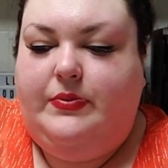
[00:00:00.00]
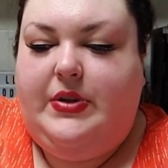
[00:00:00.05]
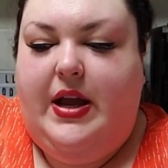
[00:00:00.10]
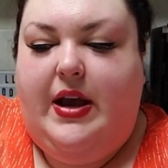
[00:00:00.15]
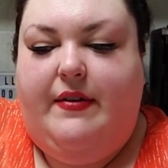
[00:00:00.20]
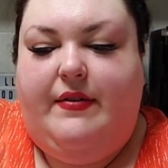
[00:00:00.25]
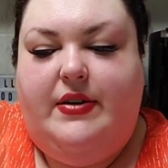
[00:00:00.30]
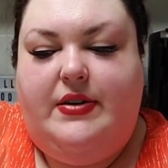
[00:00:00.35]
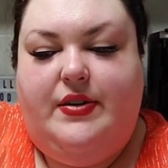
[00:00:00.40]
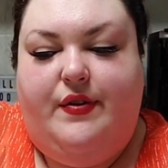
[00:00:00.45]

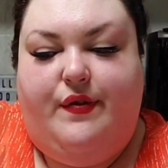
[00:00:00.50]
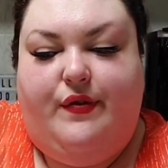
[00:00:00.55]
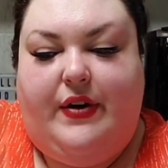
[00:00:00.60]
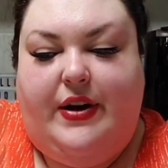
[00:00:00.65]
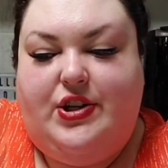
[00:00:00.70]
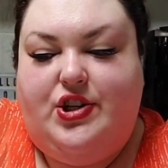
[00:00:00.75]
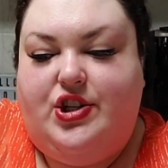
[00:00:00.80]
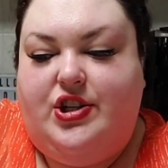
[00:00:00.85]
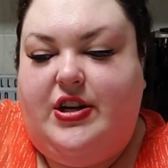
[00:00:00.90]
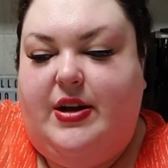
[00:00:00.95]
Having to
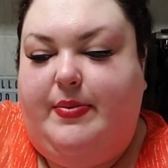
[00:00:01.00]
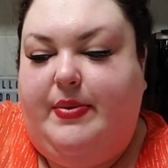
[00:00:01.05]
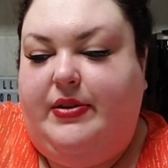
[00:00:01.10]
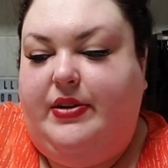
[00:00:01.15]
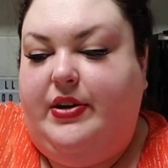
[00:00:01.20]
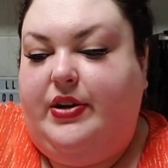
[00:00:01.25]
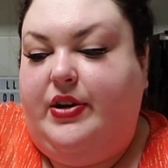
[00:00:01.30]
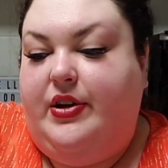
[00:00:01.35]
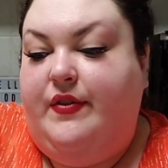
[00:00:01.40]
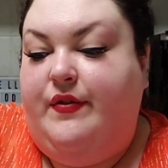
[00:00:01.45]
freshen up and
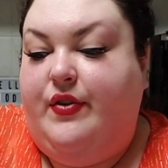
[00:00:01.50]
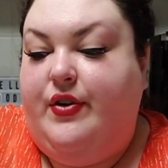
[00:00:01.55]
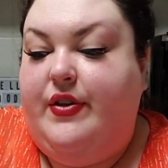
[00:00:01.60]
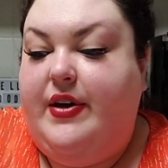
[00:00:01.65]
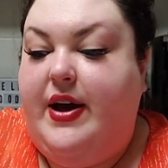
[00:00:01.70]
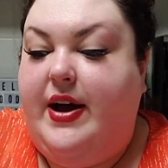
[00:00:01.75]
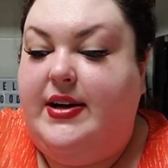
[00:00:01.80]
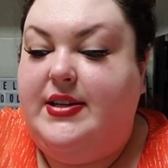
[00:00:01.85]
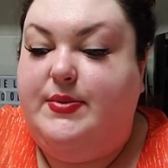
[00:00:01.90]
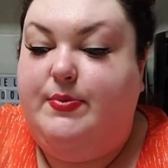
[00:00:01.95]
look good for the
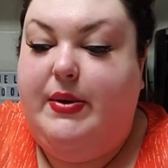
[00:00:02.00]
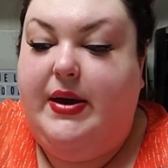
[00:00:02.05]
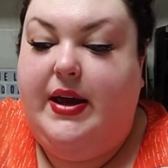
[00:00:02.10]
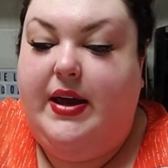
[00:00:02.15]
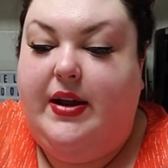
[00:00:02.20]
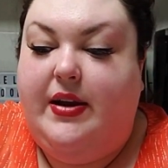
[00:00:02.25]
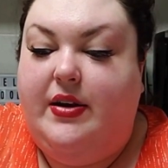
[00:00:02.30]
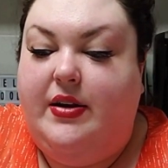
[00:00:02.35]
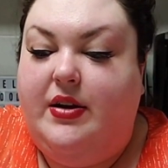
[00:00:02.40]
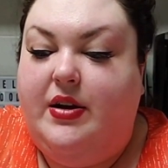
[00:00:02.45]

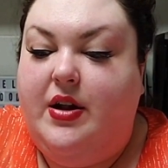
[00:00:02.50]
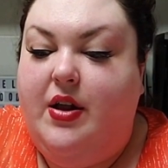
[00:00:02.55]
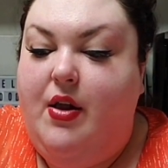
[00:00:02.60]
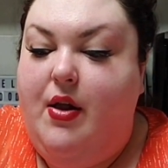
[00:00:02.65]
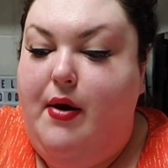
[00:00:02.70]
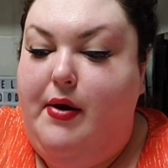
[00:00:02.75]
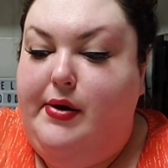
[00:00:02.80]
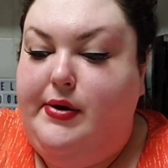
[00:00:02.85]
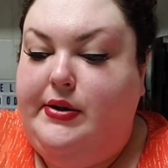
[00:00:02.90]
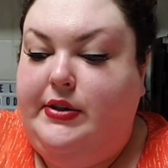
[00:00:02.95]
husband
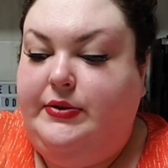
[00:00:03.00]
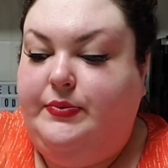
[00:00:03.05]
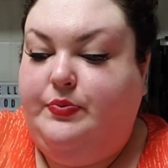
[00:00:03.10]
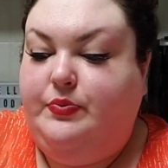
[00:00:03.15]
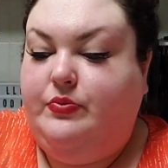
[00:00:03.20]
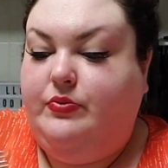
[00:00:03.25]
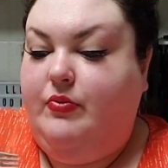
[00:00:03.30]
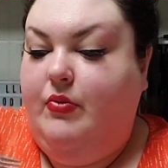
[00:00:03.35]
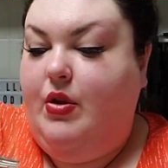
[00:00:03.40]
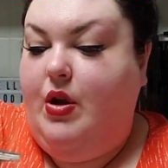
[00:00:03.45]

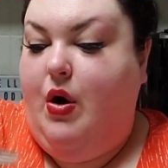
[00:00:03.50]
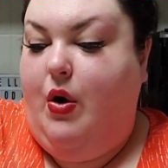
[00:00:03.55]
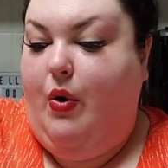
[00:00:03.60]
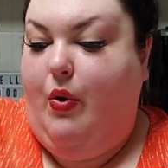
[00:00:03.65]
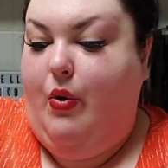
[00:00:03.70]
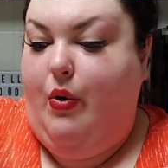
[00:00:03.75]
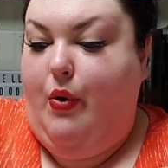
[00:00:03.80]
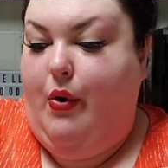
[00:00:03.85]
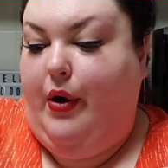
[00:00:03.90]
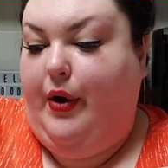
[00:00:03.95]

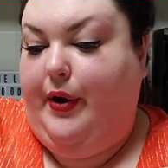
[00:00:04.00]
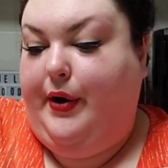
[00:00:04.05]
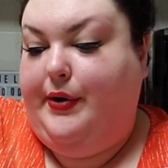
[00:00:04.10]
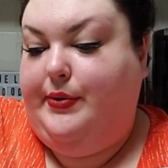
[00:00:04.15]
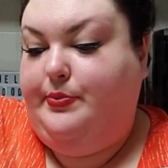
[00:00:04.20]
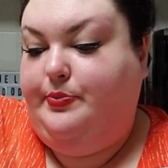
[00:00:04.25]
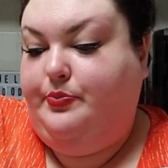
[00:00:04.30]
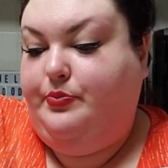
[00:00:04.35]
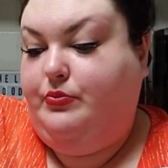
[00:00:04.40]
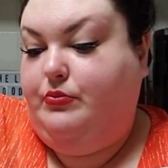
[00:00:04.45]
or,